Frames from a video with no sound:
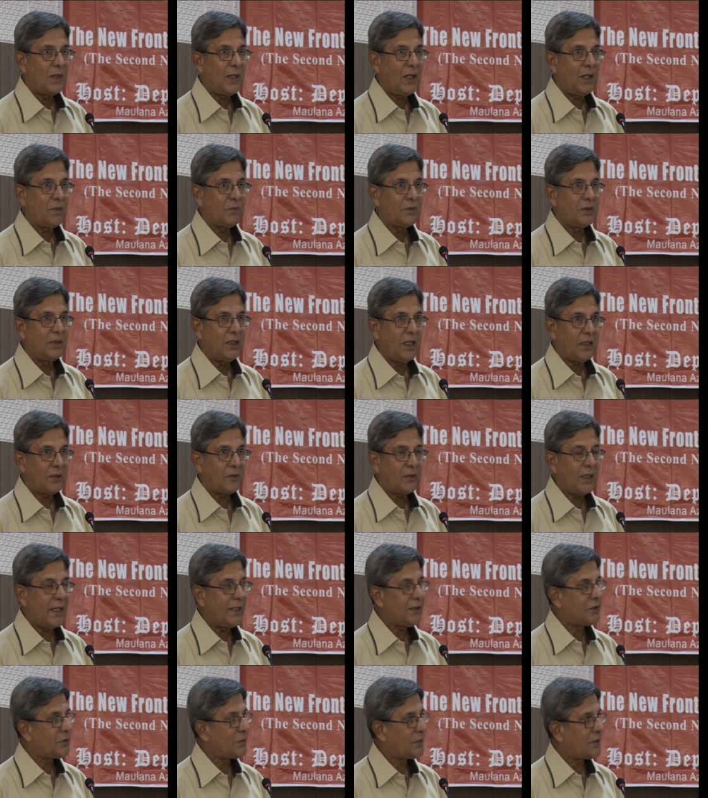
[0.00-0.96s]
I would not
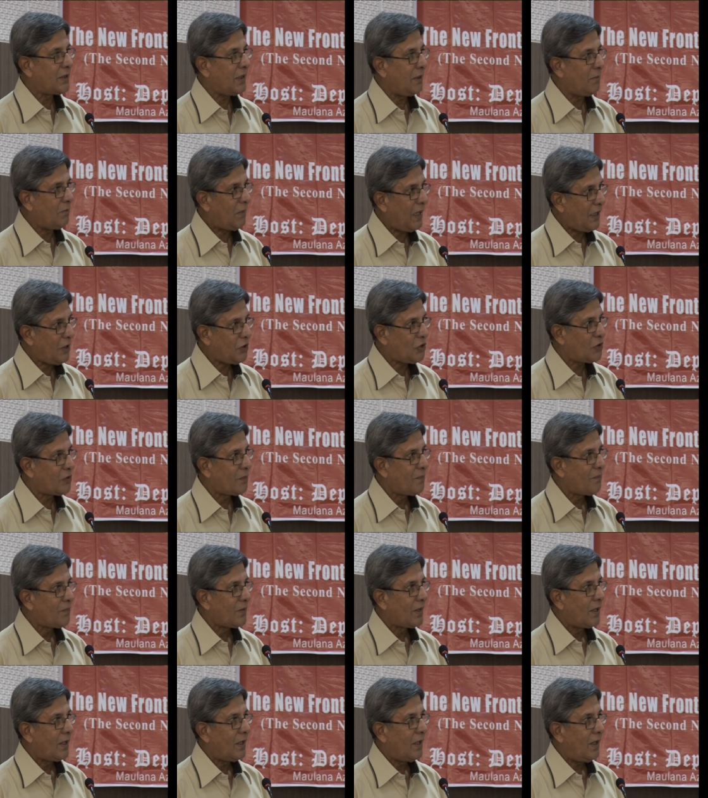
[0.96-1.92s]
like to say much.
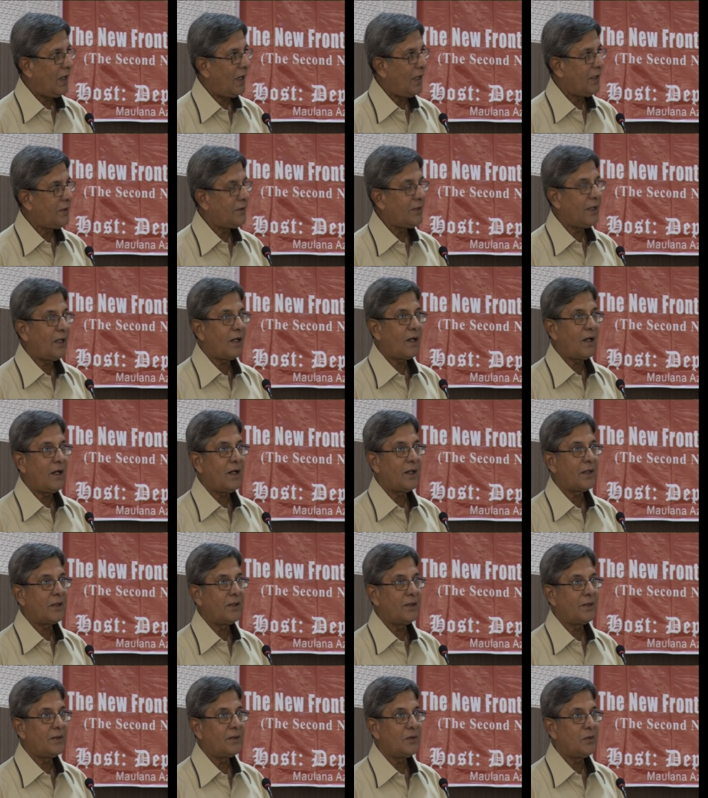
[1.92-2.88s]
I, there
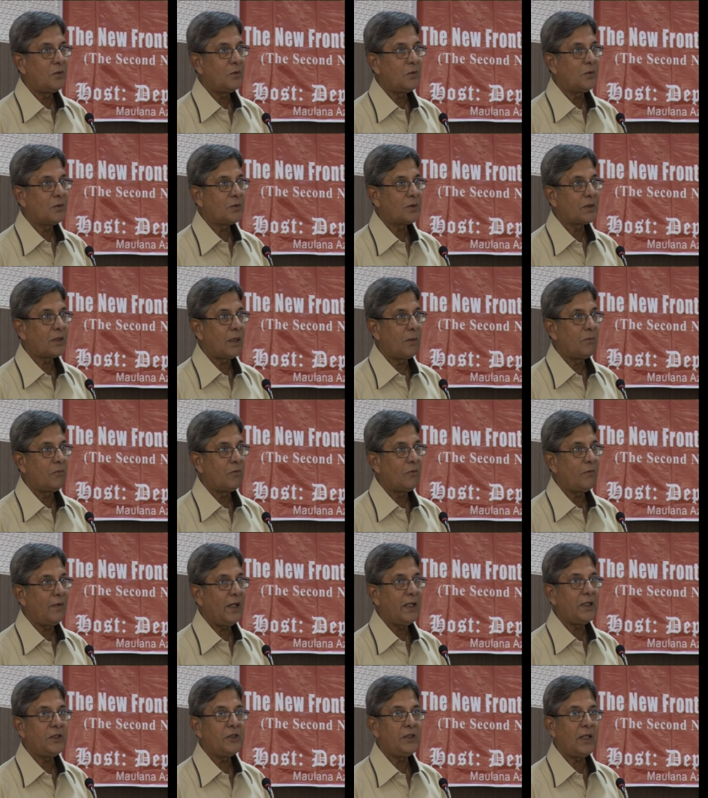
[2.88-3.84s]
are uh, some
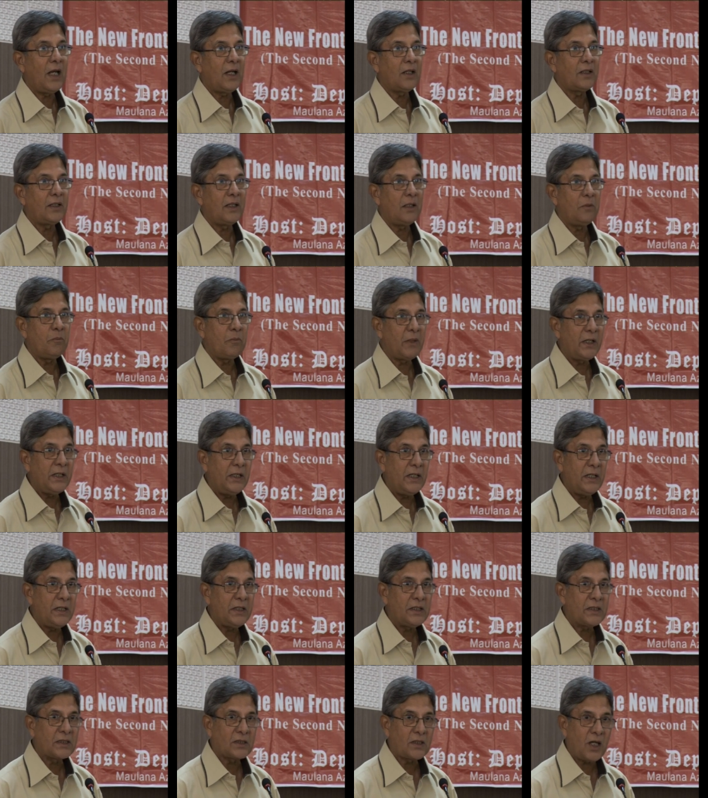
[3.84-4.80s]
very young and
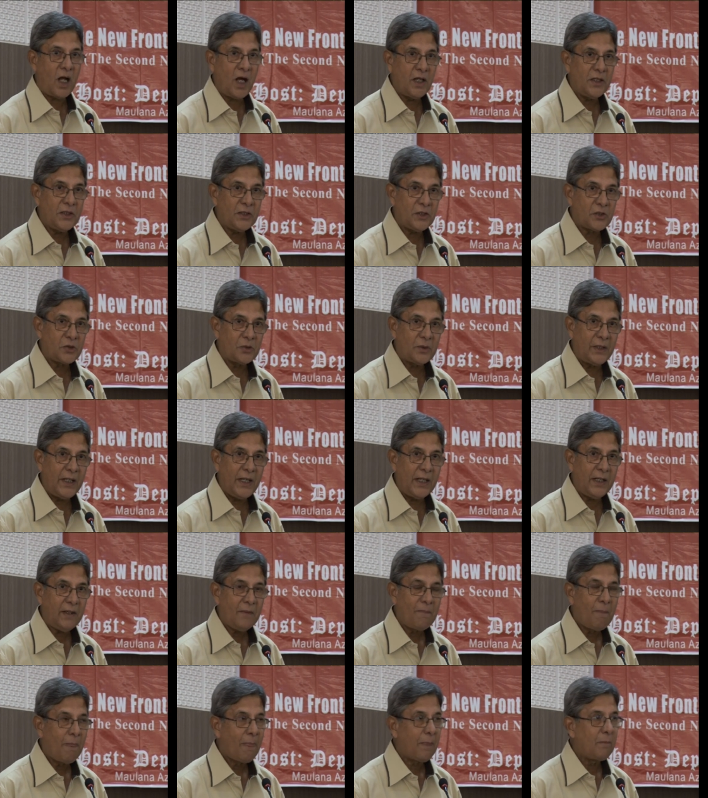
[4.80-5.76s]
brilliant scholars
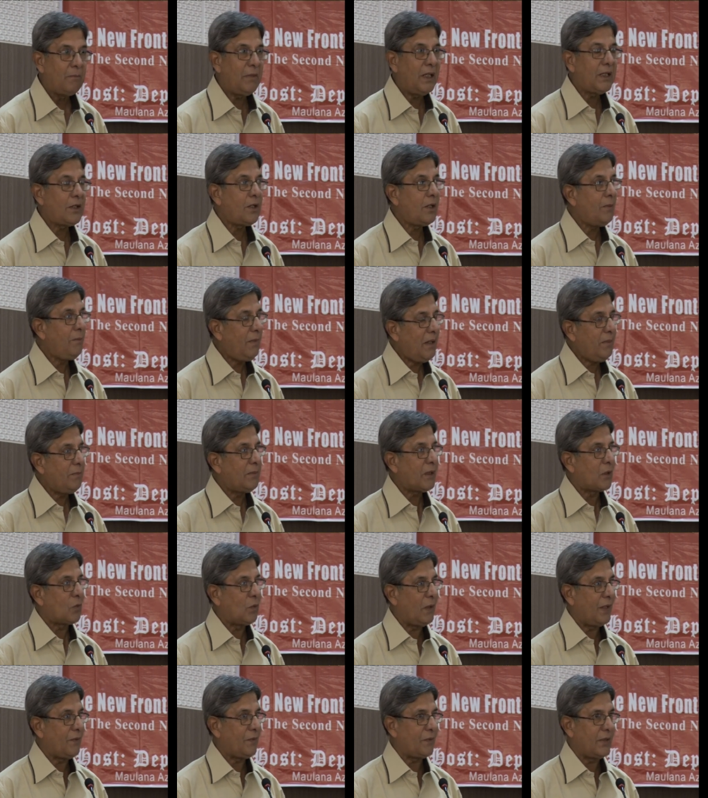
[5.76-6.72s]
today, but
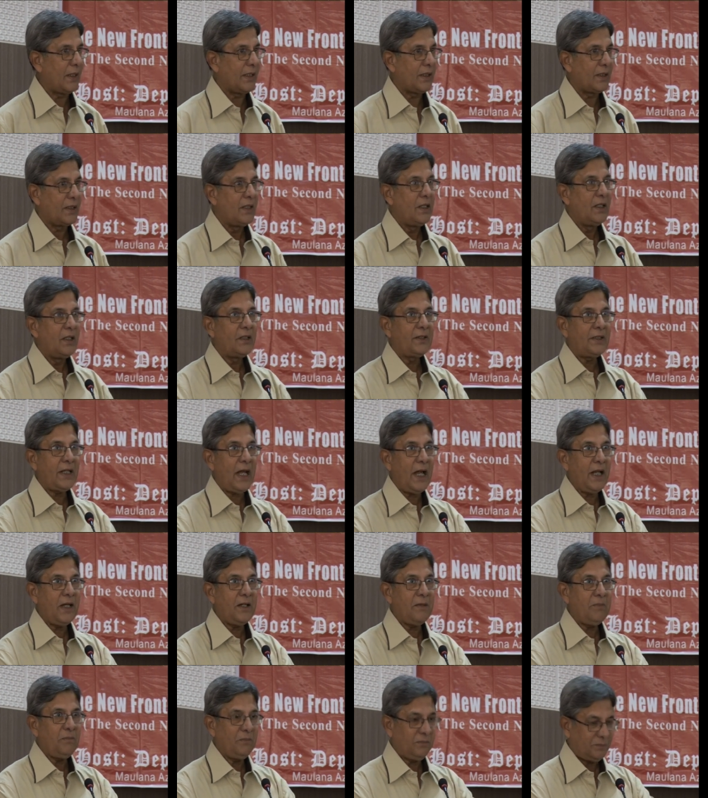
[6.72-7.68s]
remember one thing,
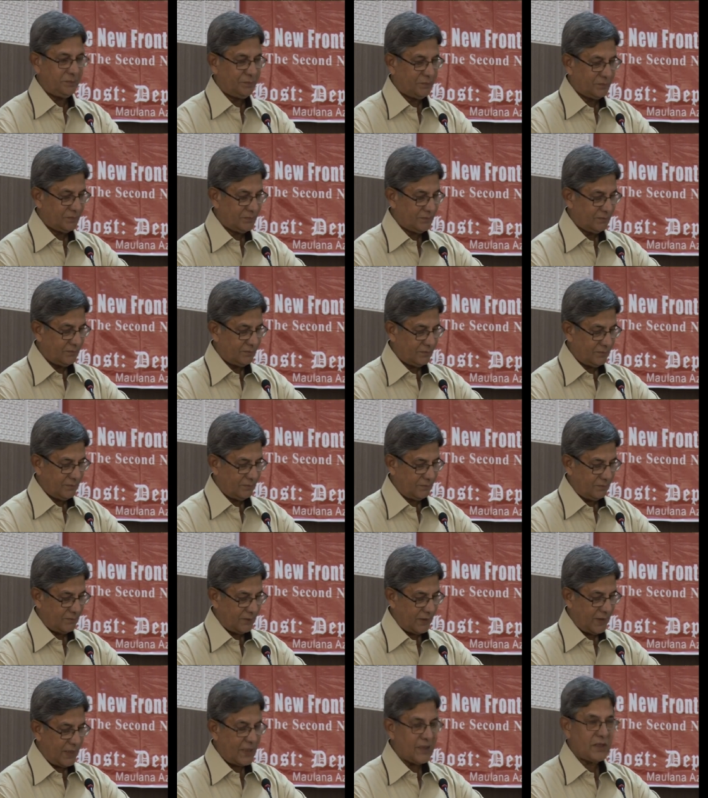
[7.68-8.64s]
time
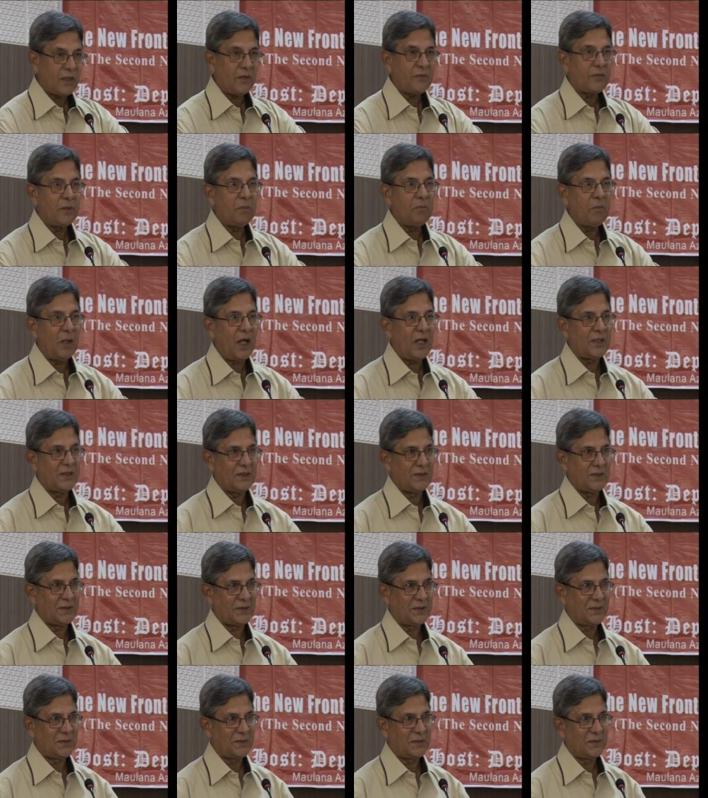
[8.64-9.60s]
is of
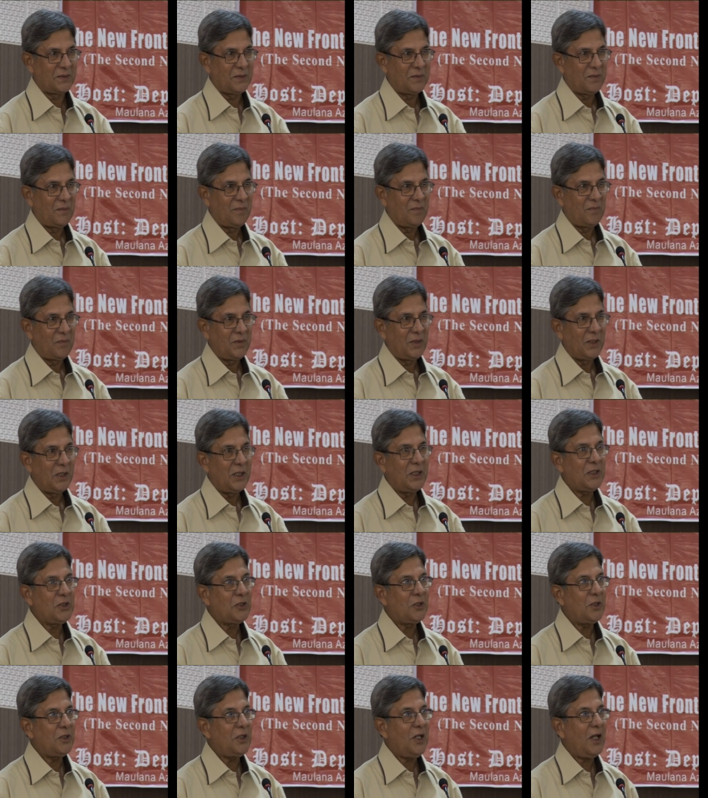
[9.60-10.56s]
importance.
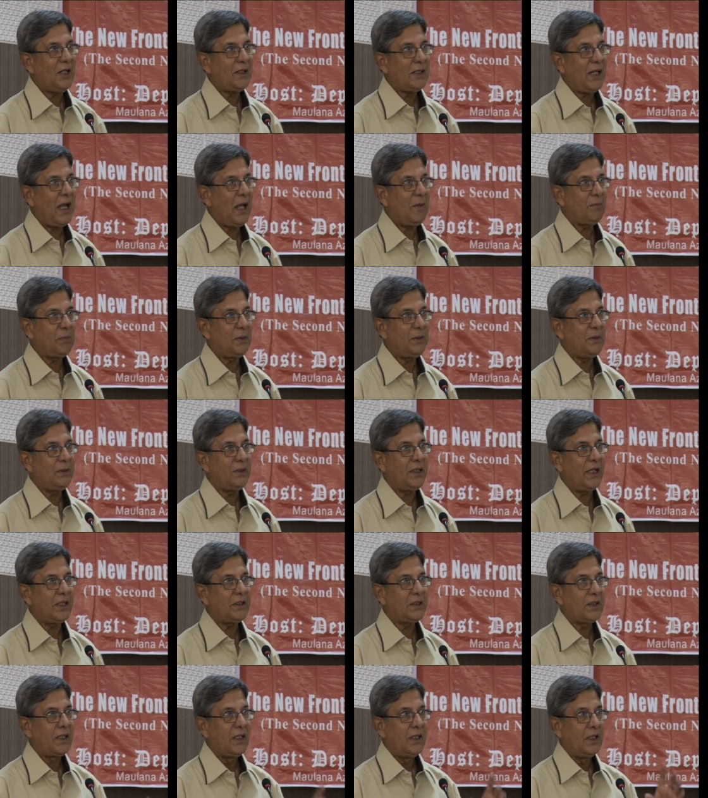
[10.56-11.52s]
It should not happen
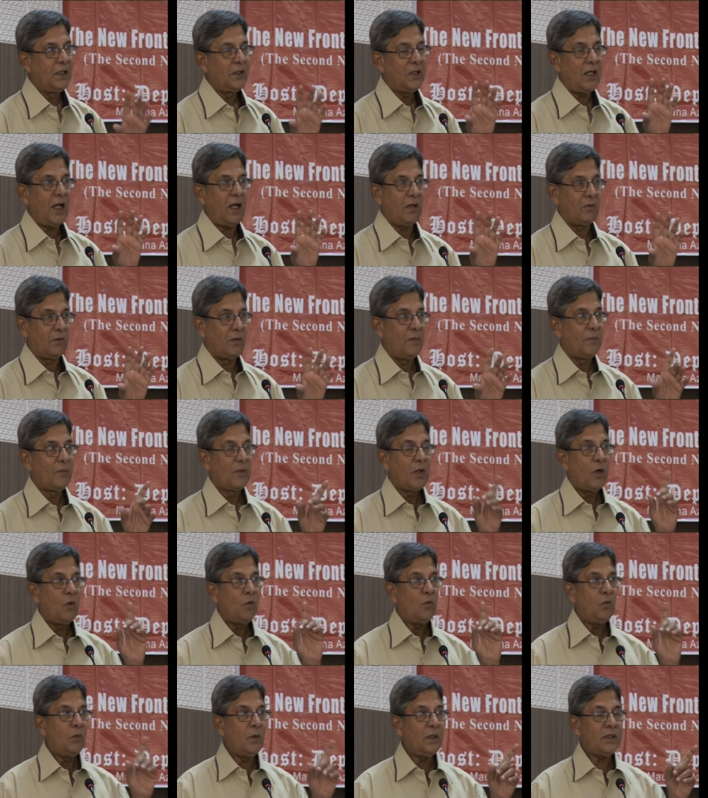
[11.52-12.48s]
that, now,
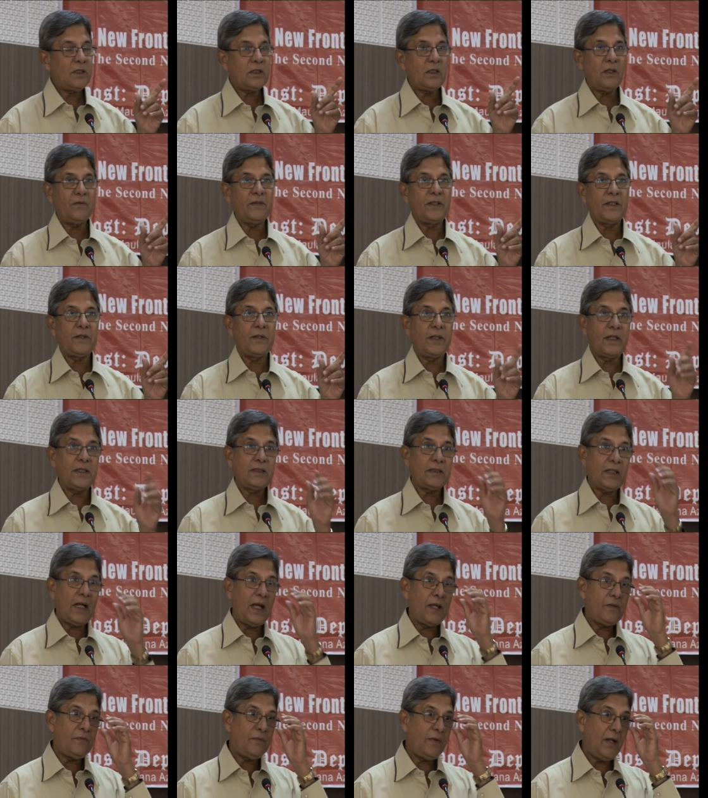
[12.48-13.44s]
most of the things
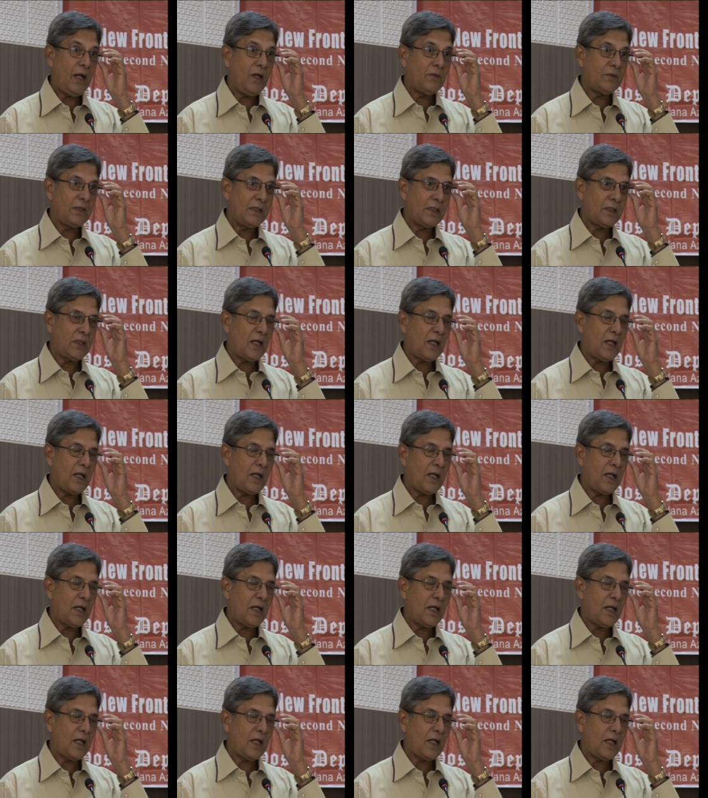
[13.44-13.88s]
I found in